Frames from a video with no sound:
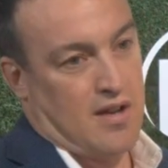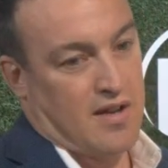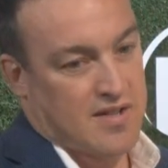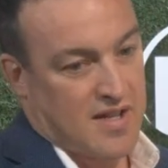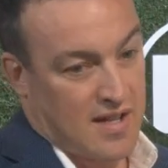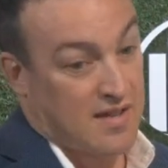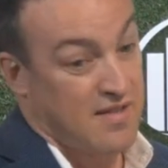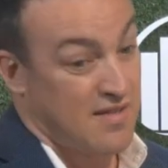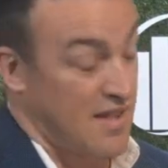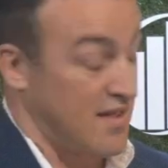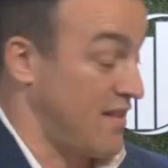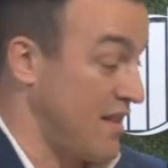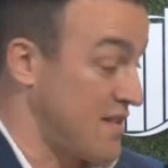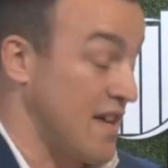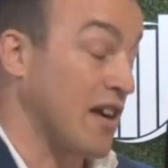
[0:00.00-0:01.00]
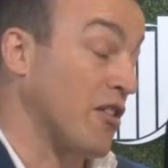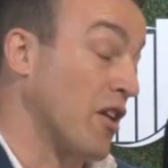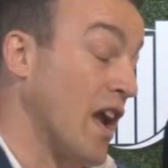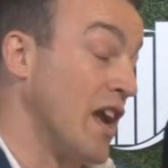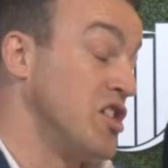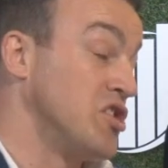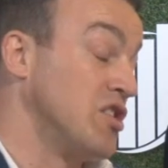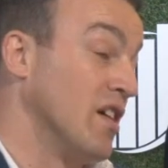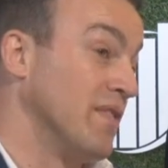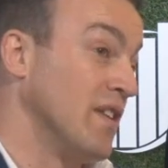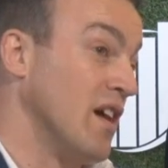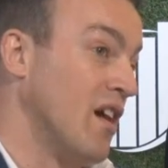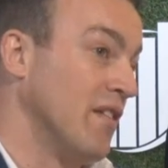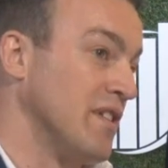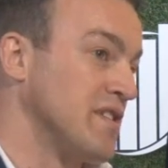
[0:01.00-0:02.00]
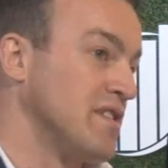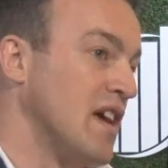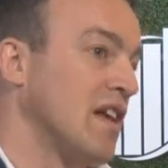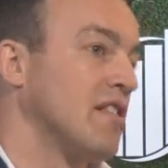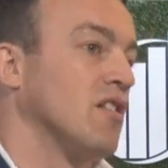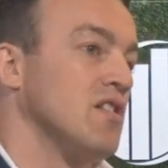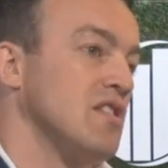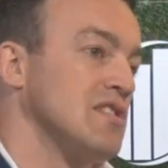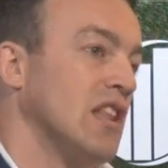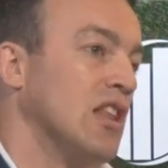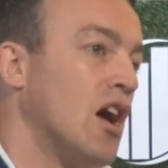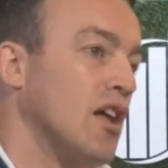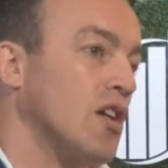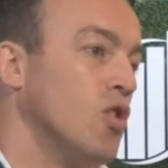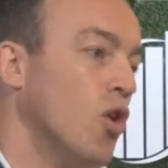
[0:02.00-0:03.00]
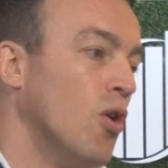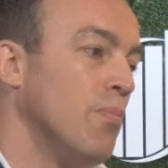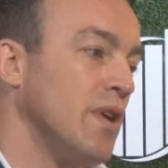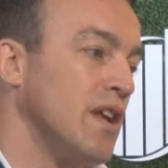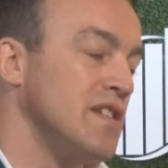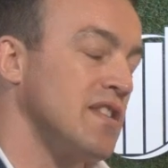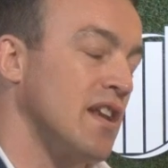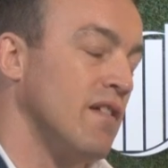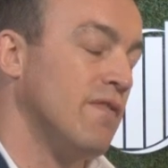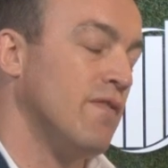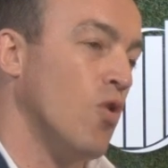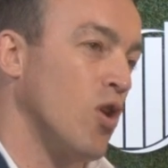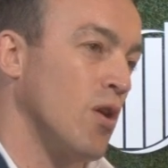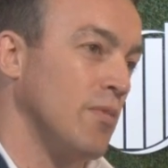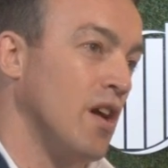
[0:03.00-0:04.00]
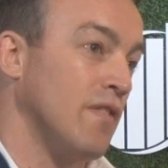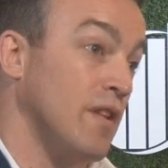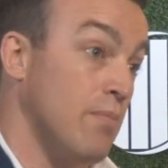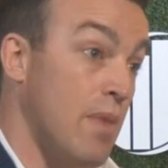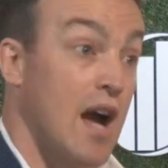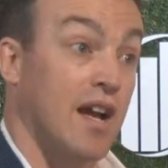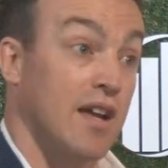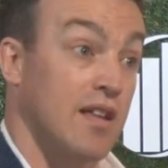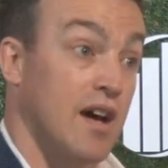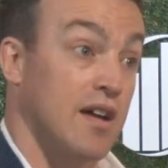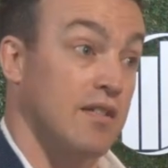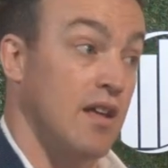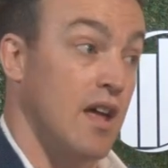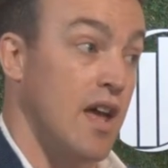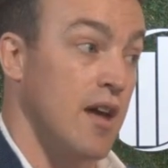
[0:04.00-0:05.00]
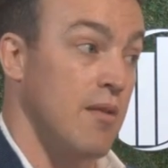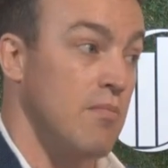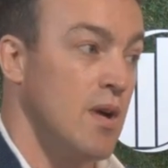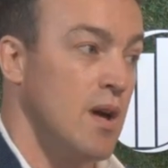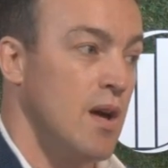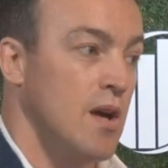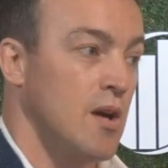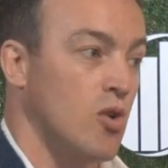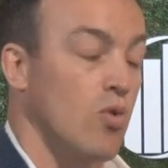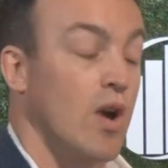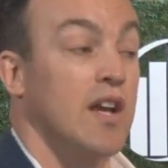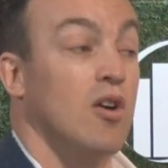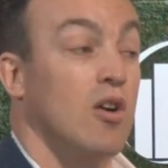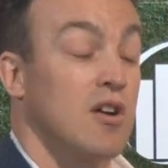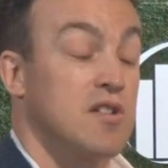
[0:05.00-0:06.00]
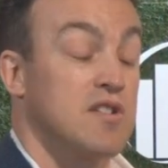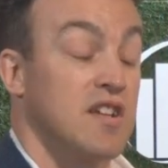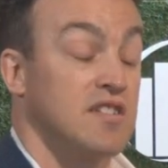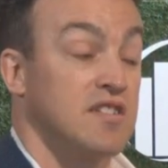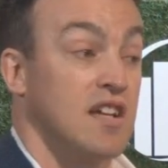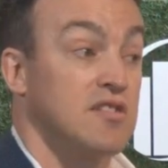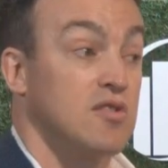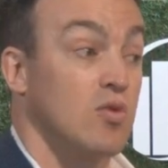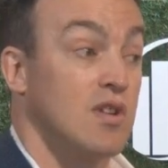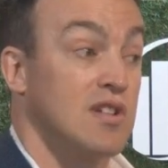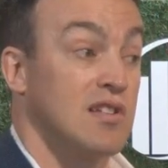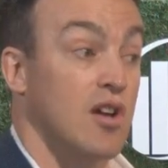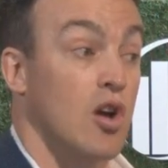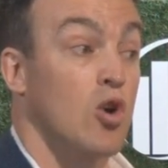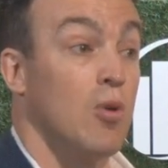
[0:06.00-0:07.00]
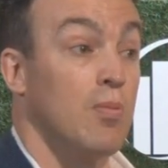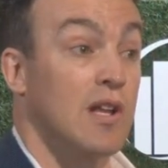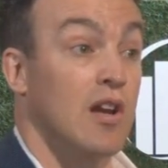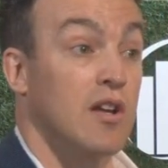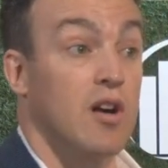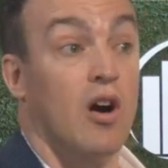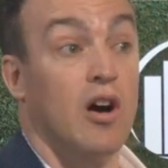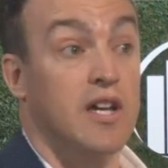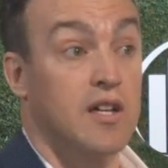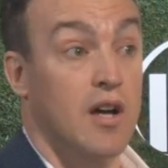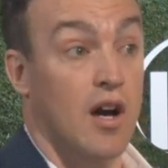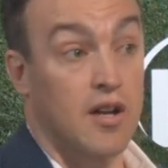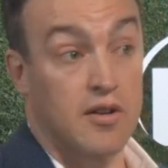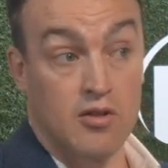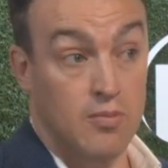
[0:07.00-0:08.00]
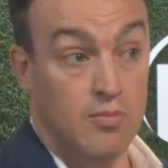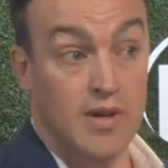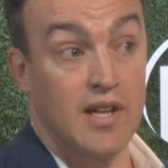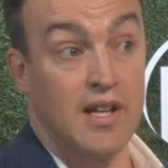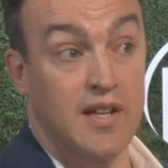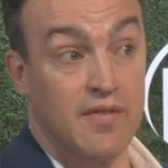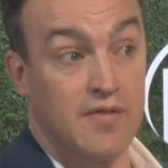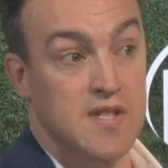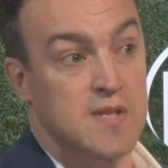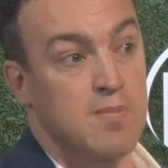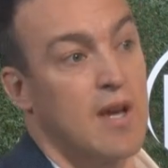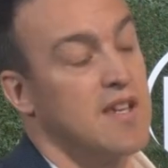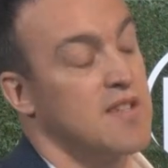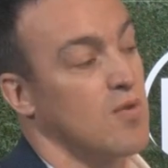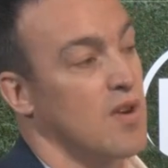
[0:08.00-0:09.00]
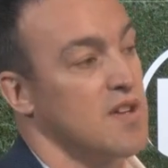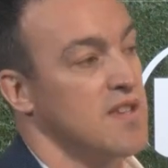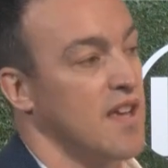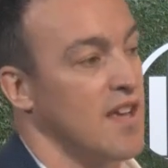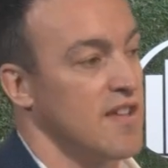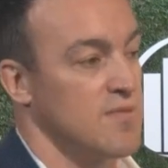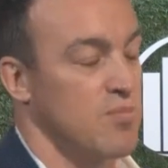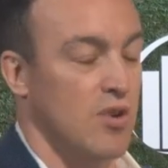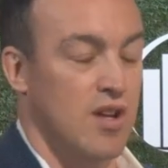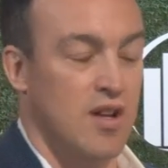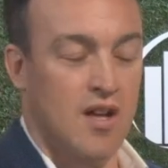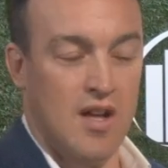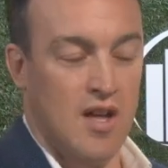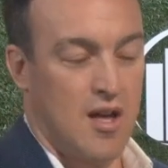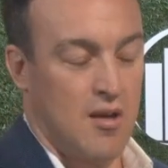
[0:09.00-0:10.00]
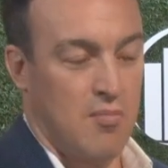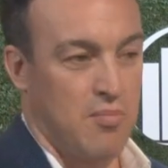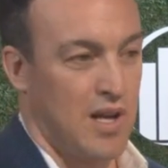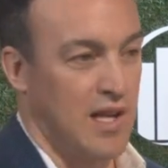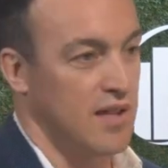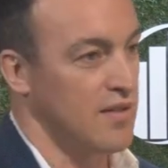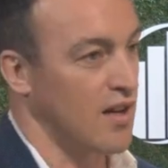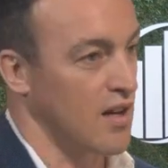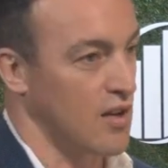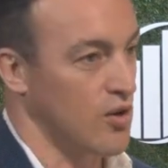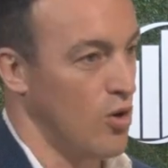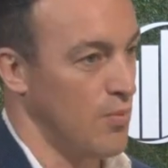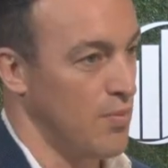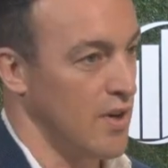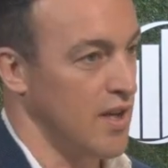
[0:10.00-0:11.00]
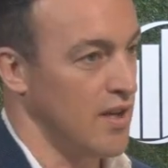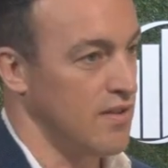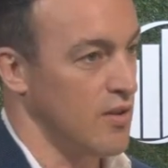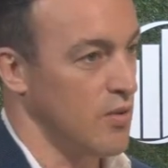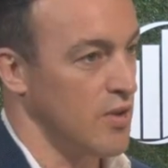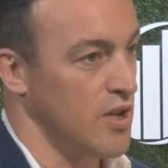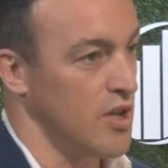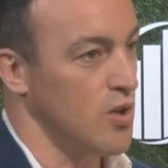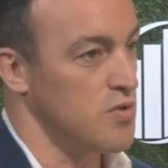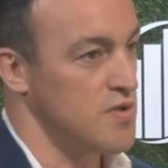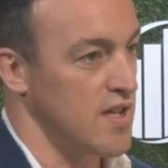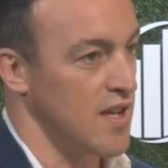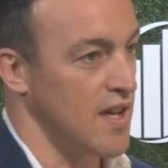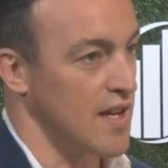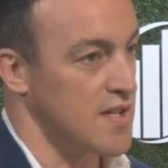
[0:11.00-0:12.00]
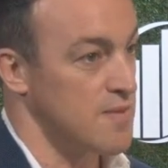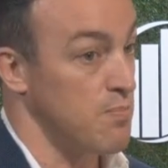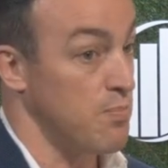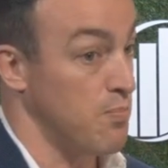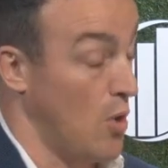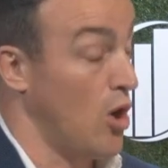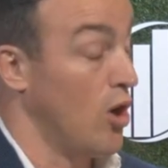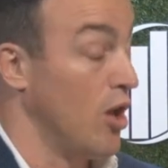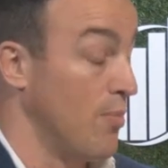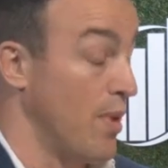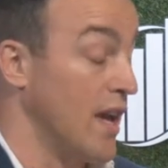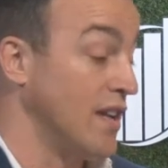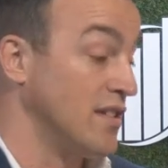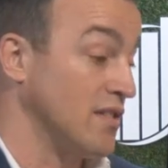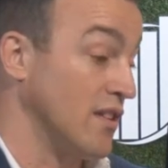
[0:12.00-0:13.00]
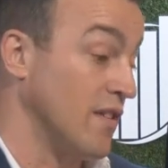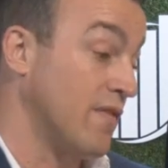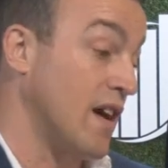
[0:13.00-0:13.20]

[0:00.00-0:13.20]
like I say, the, the, disaggregation of the of the sector. There's a lot of companies that have formed off the back of that. Um, great Irish success stories like a company like Icon, completely different space to ourselves, but a billion dollar company doing huge things, all based on the